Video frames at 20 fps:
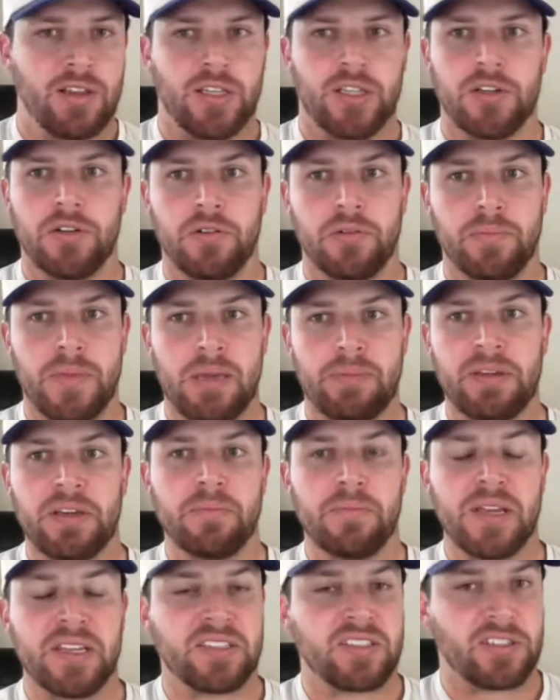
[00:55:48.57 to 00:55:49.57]
you know, maybe
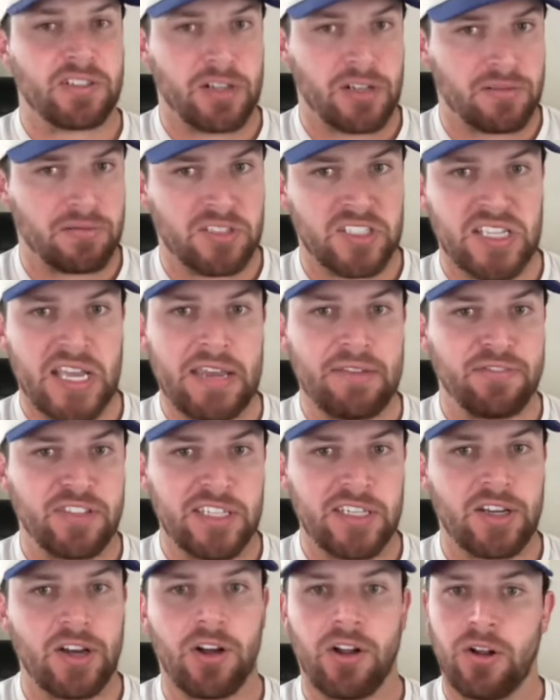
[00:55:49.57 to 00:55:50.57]
a miss
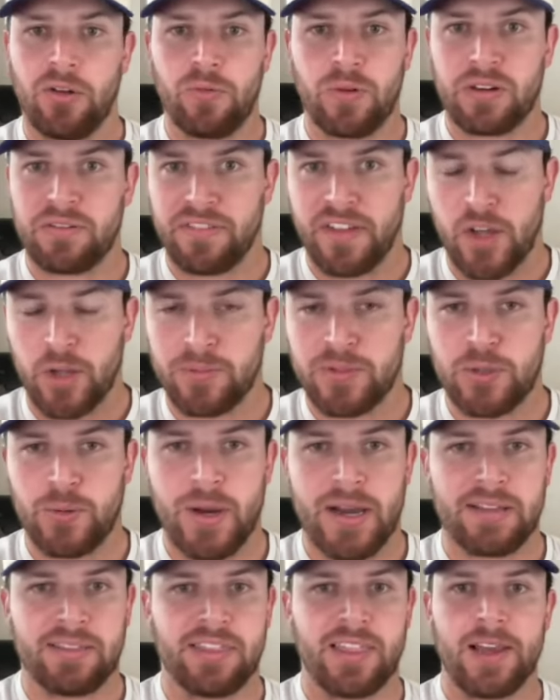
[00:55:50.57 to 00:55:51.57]
safety call would have helped
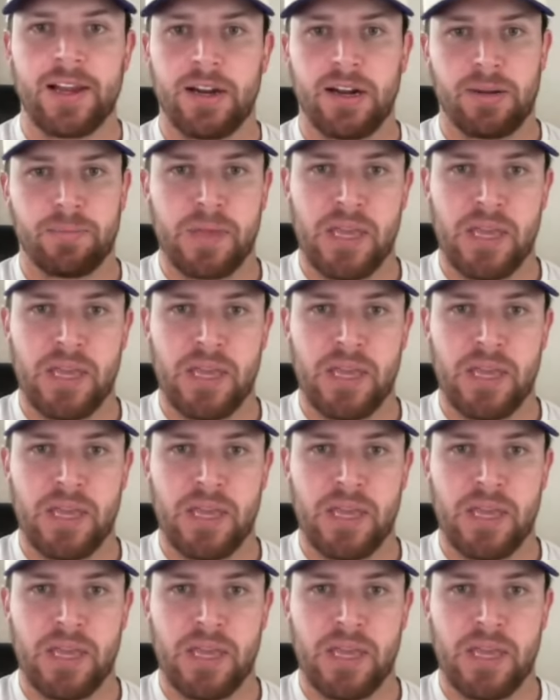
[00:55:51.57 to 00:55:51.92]
you out there.